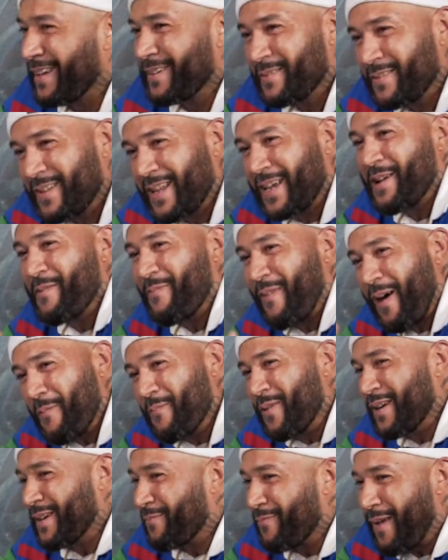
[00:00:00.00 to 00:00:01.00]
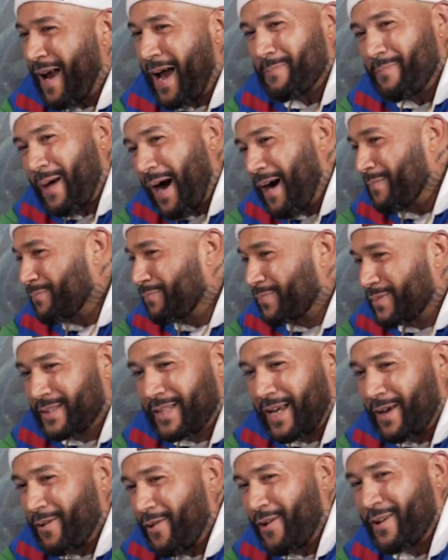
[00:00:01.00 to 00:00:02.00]
Nigga, if I want to rap, I'll
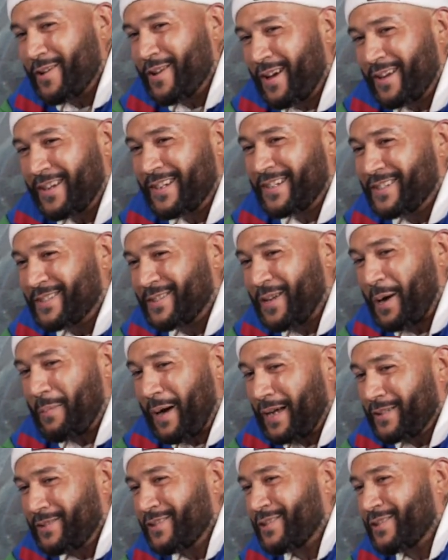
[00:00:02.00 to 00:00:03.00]
tell all y'all niggas up. I